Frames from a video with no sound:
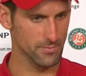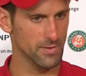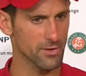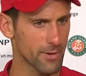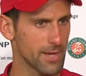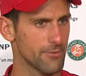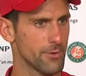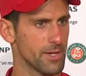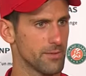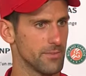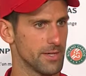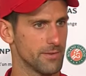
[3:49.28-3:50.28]
the right
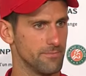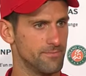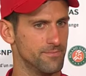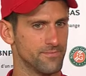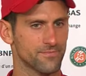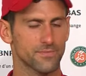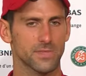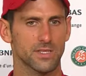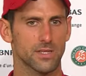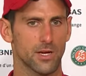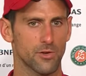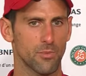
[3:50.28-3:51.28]
rhythm and
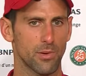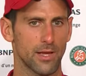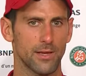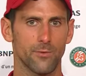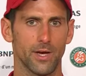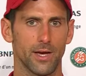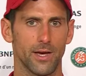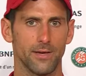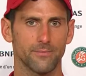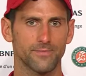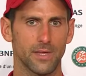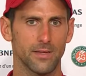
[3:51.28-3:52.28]
start to play the way
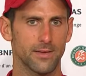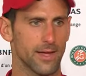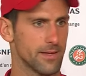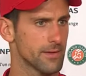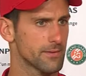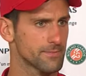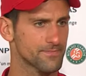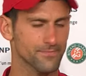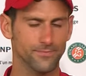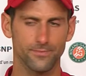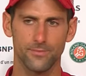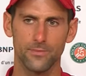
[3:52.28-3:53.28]
I intended,
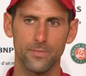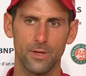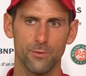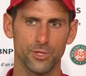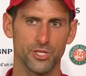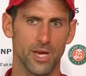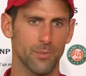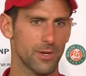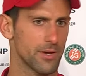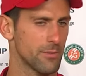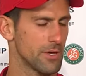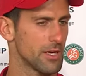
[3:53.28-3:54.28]
which
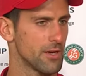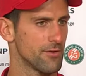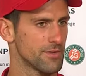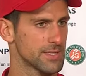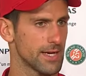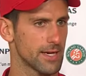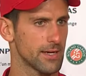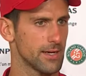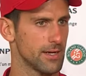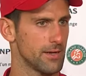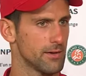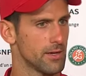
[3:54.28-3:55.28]
happened in the beginning of the second,
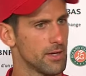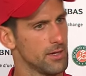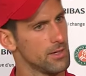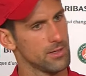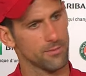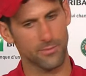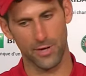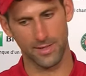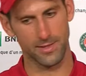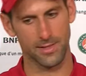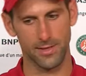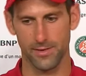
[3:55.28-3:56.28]
and
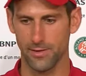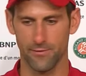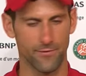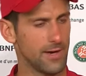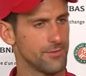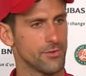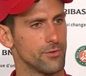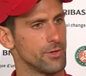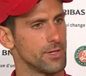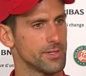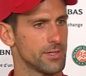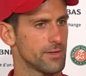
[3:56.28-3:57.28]
practically till 5-2
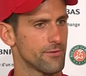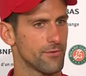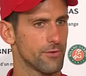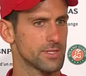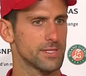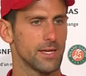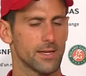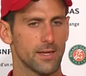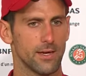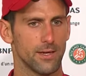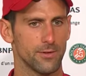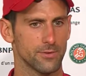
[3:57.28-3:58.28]
in the fourth set,
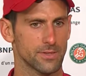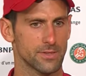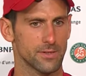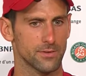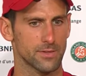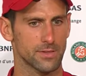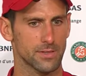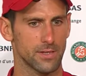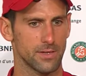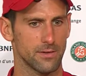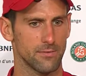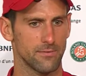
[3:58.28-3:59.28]
it was
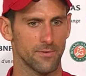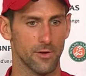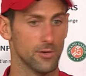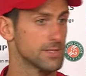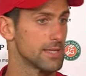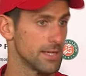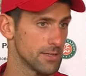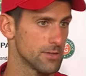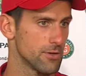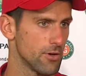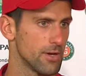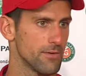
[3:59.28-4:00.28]
flawless
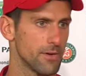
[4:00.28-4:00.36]
tennis. I